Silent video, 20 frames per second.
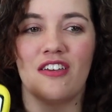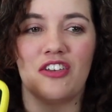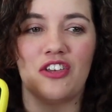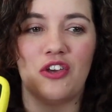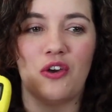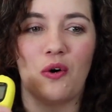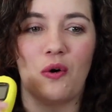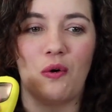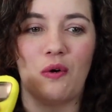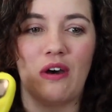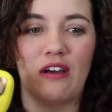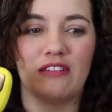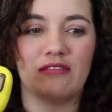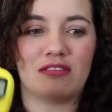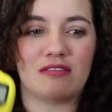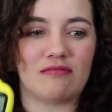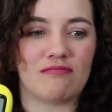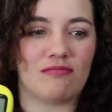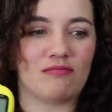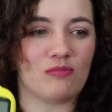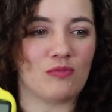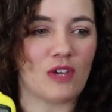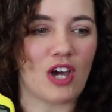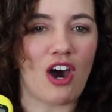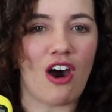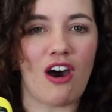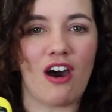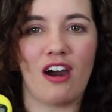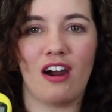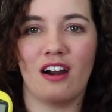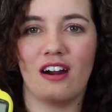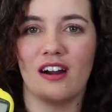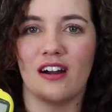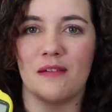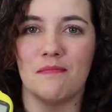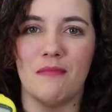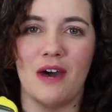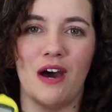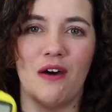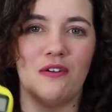you know,
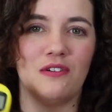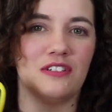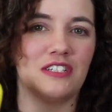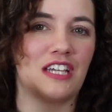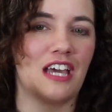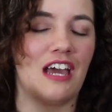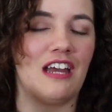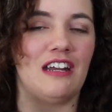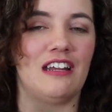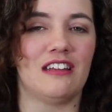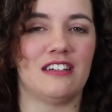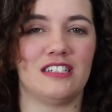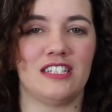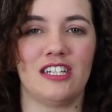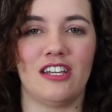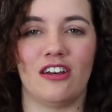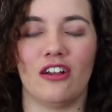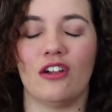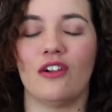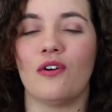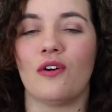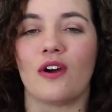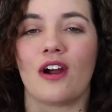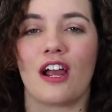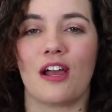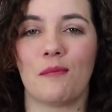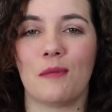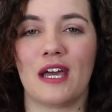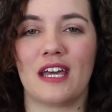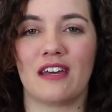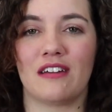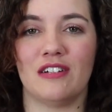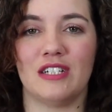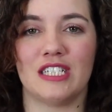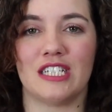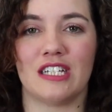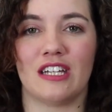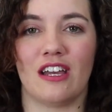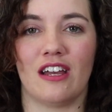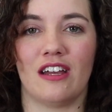car mount kind of deal or am I
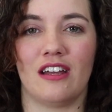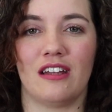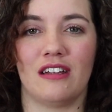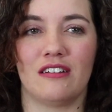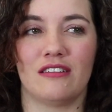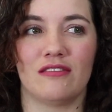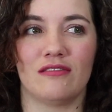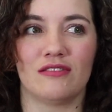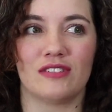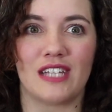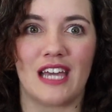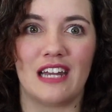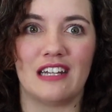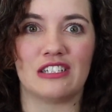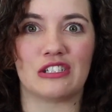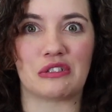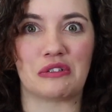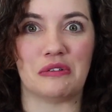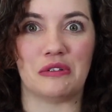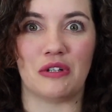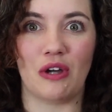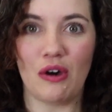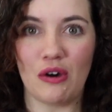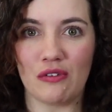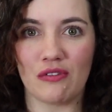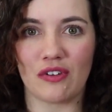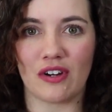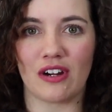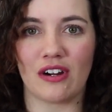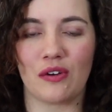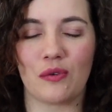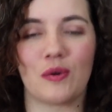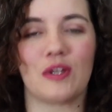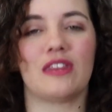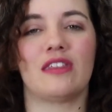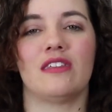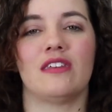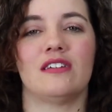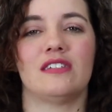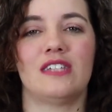going to get kind of screwed over
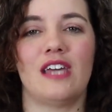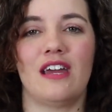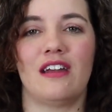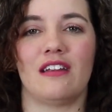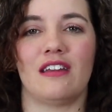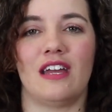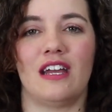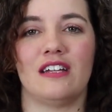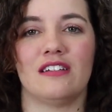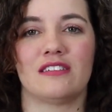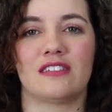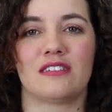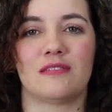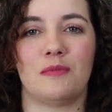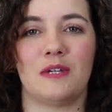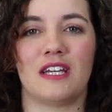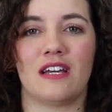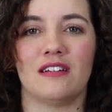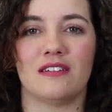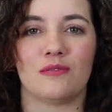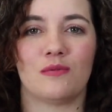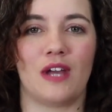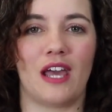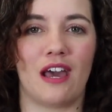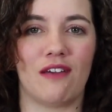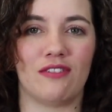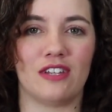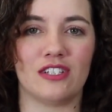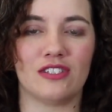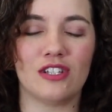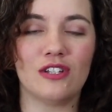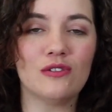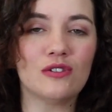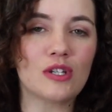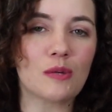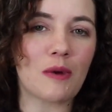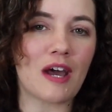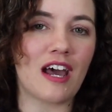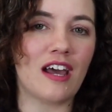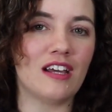with the satellites because we have these
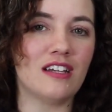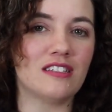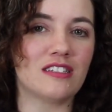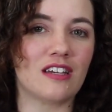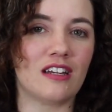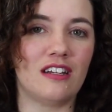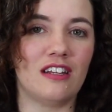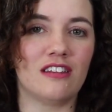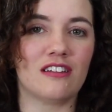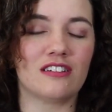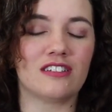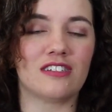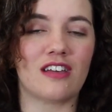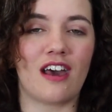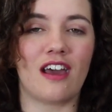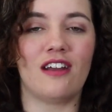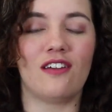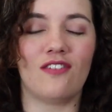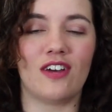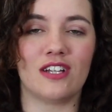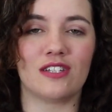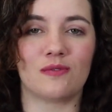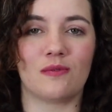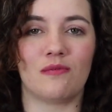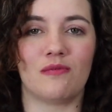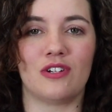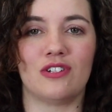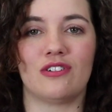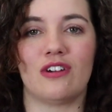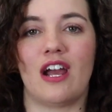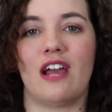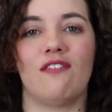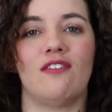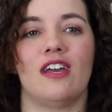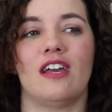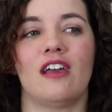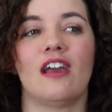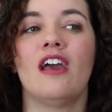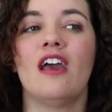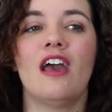huge pines on either side of us when we're
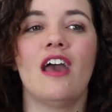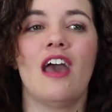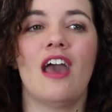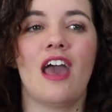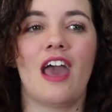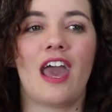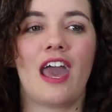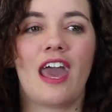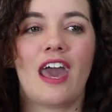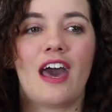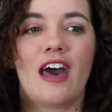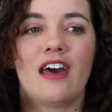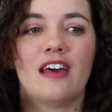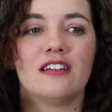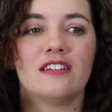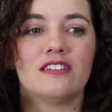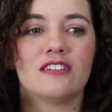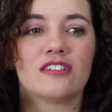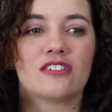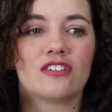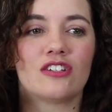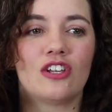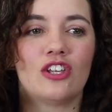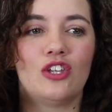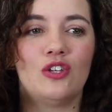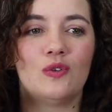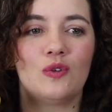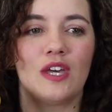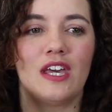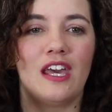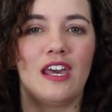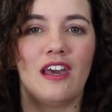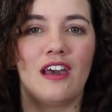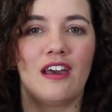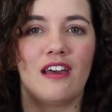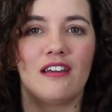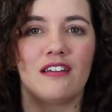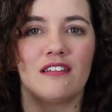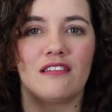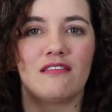driving and you
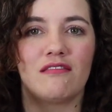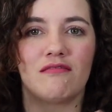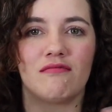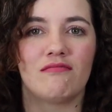can't